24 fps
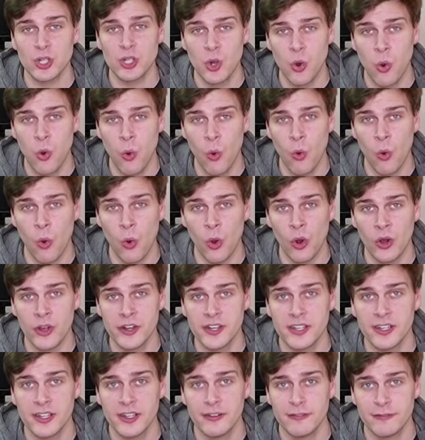chord
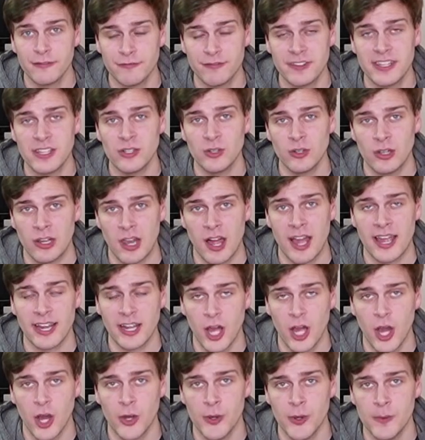feel like
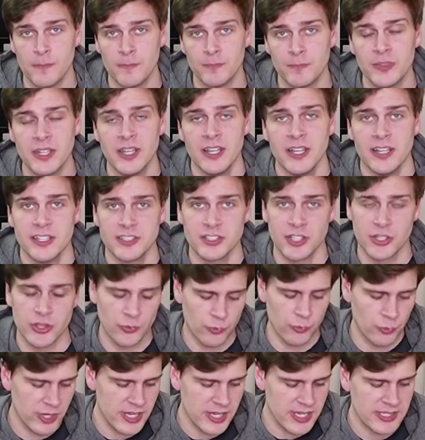home. So the
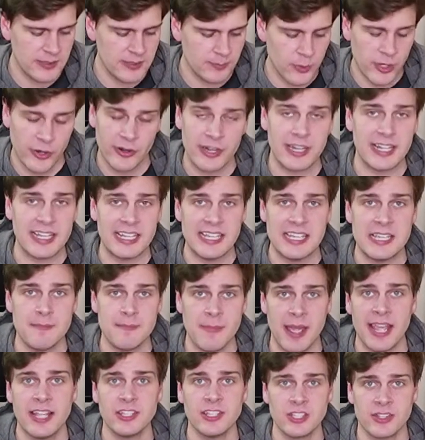reason we're in E
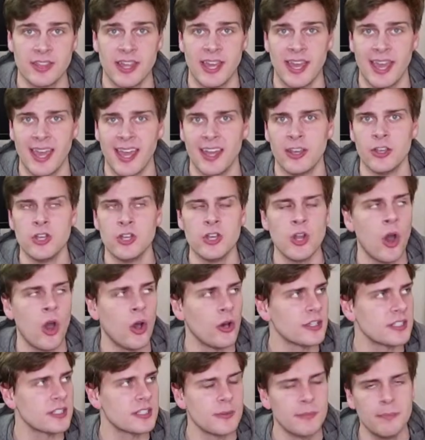major there and
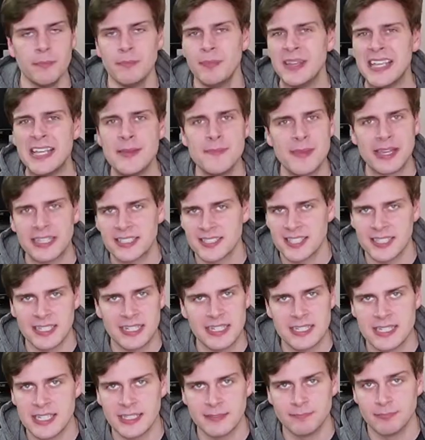not B
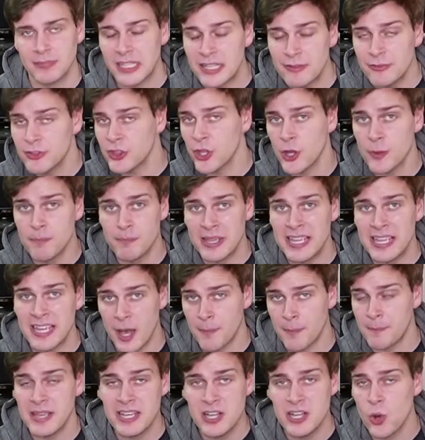mixolydian, even though a
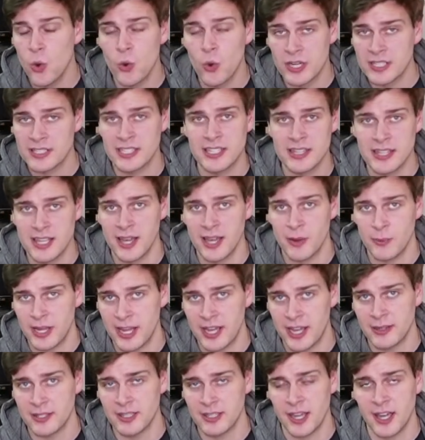B chord is in there, we had